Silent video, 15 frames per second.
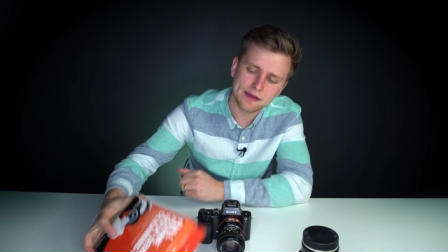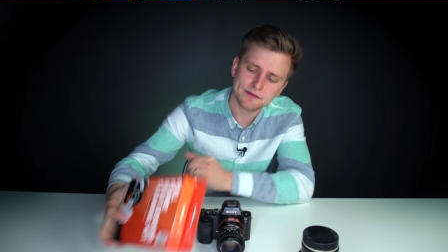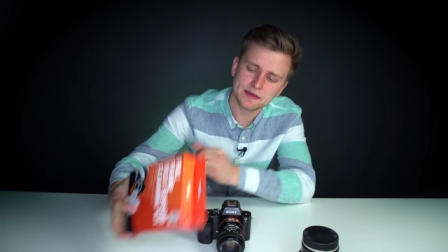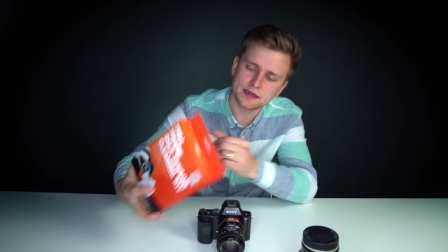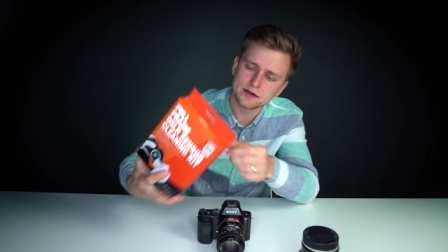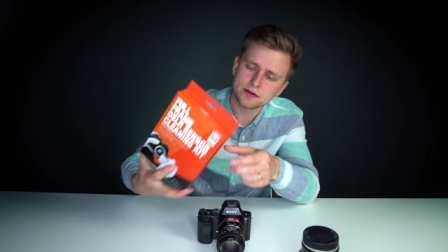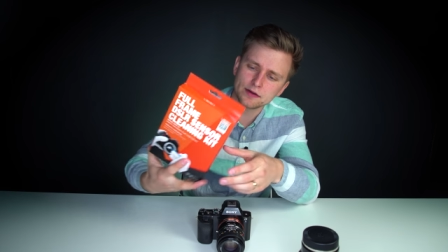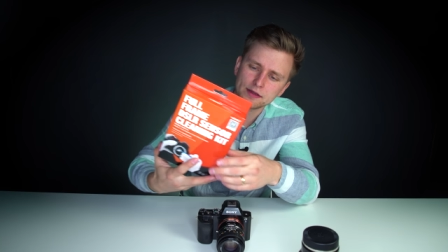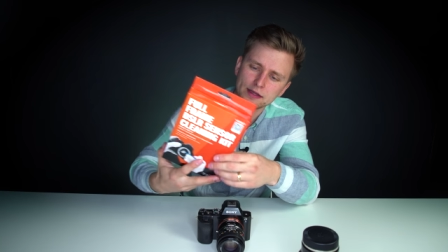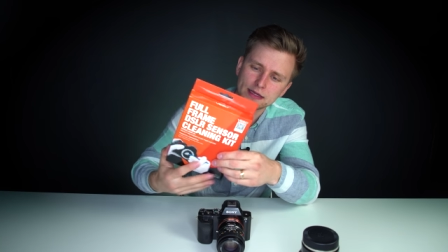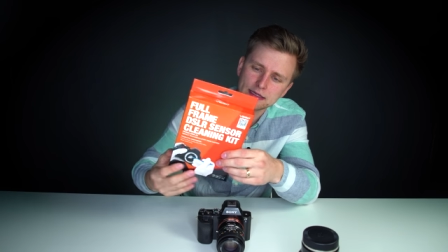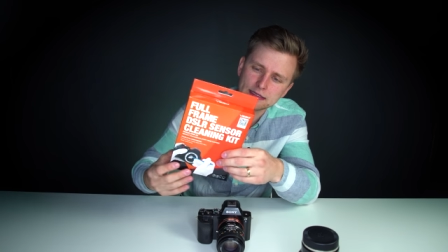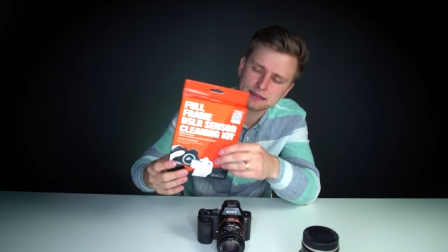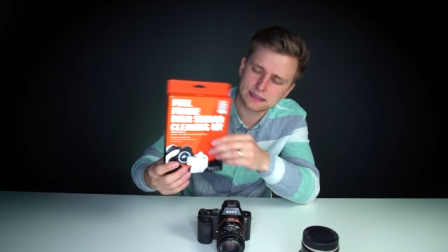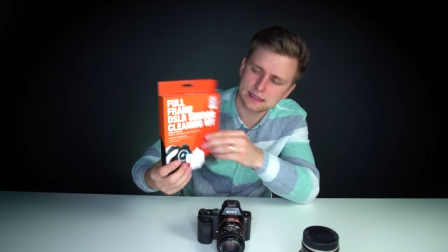have here
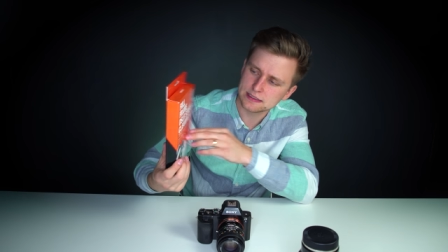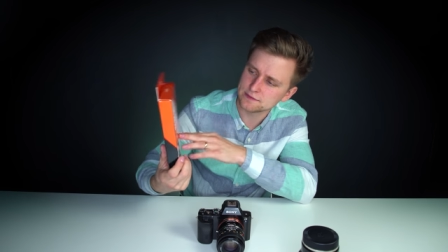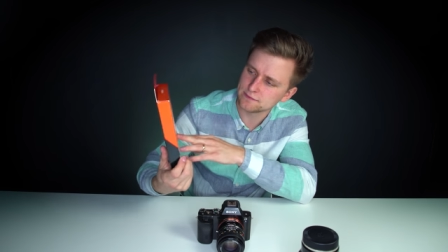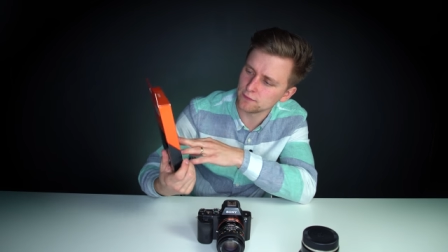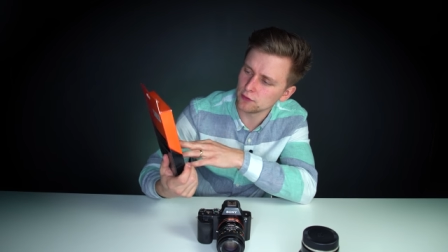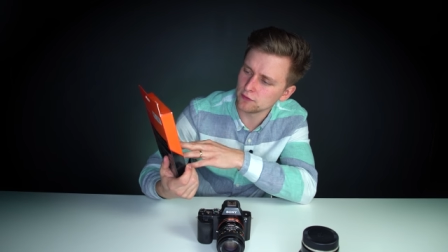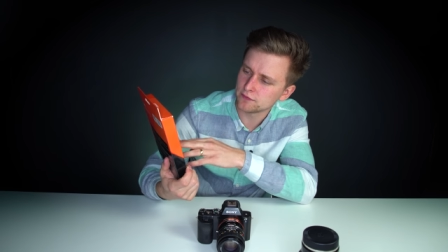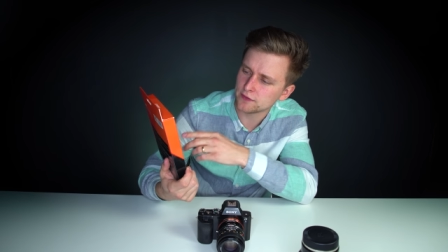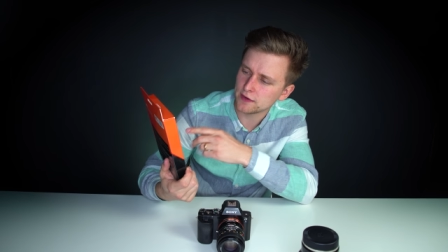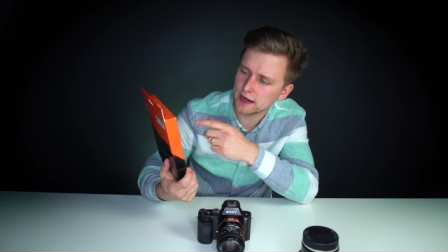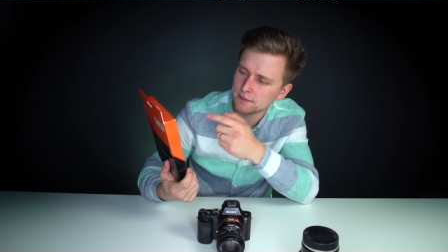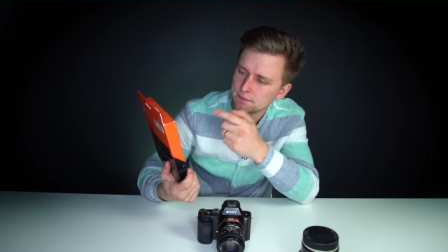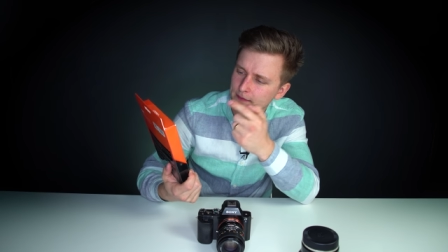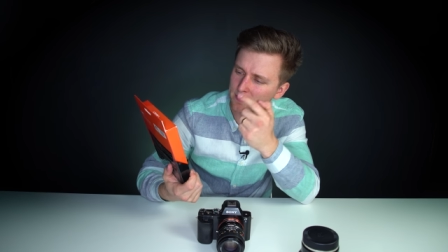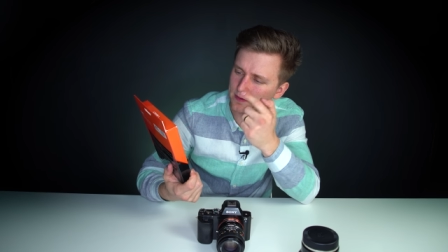is this full
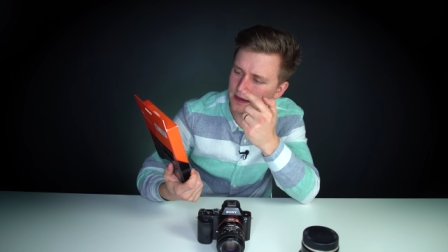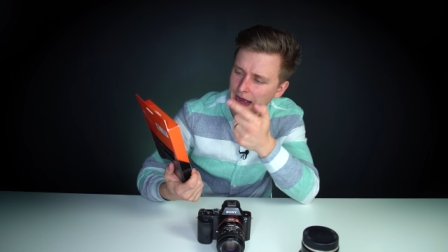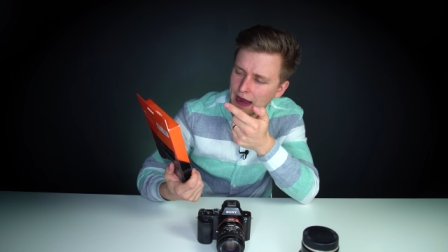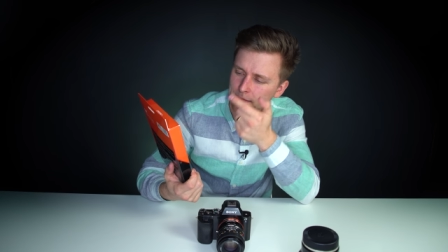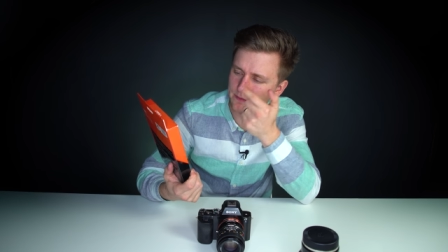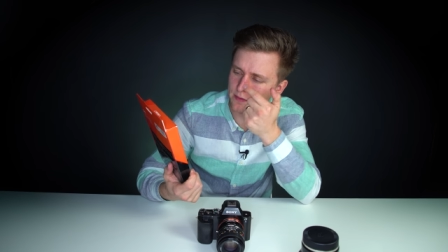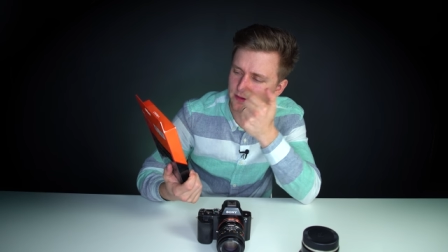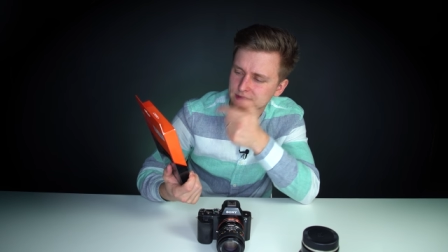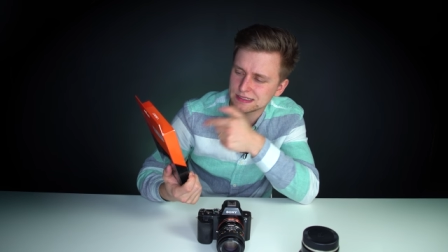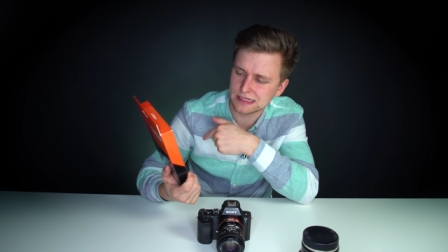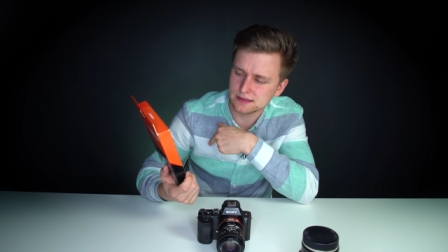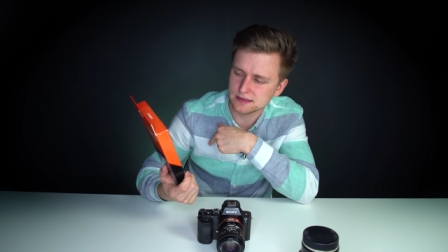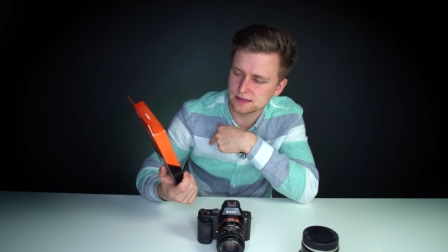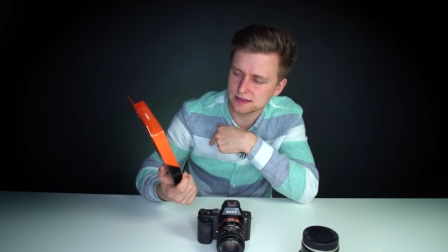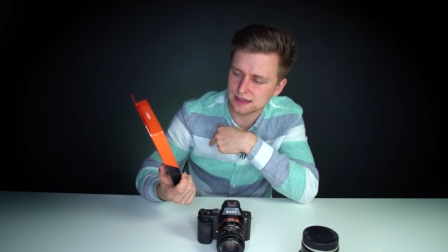frame camera
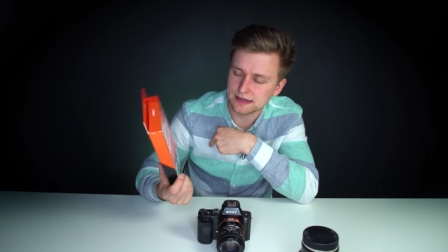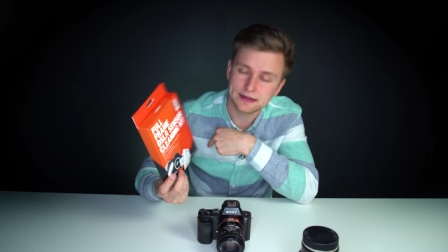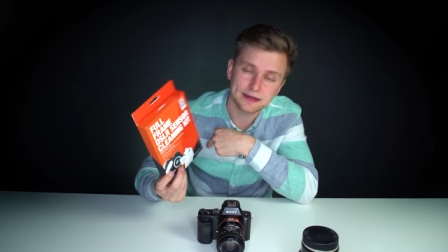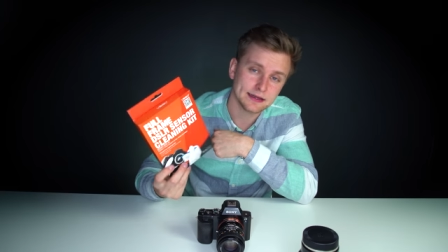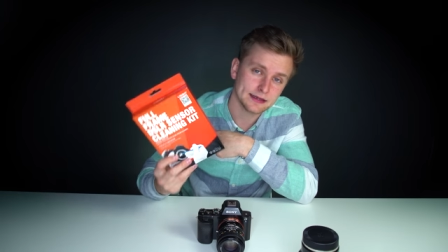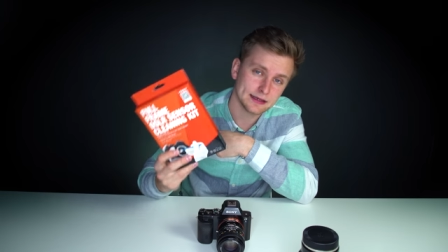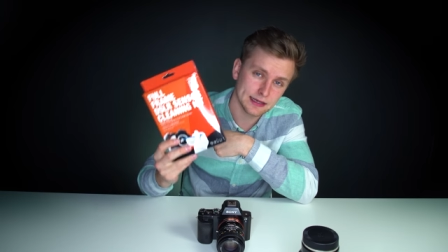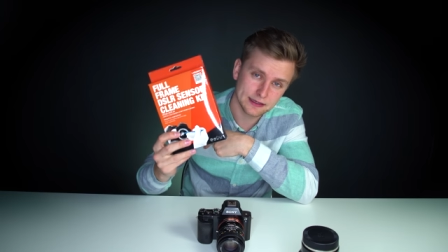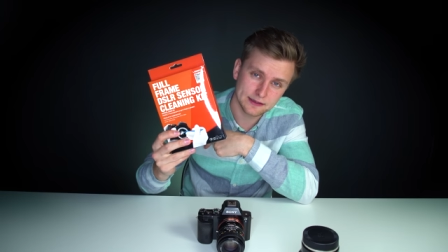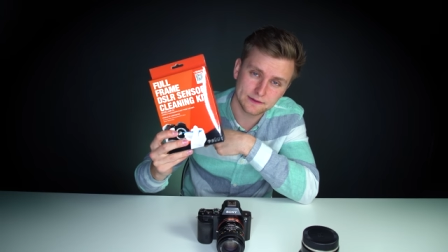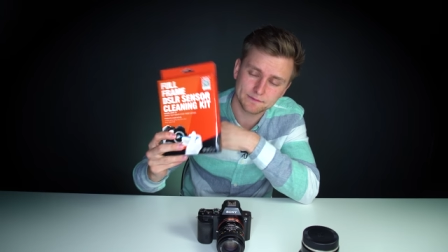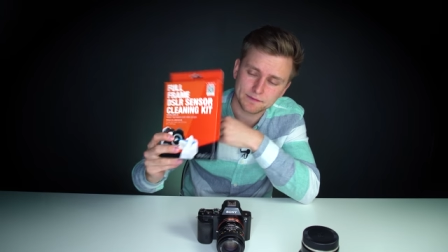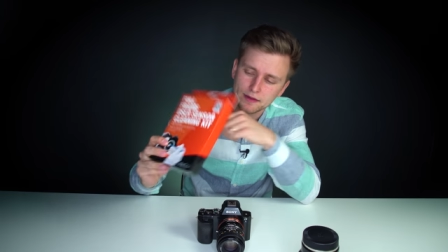sensor cleaning kit.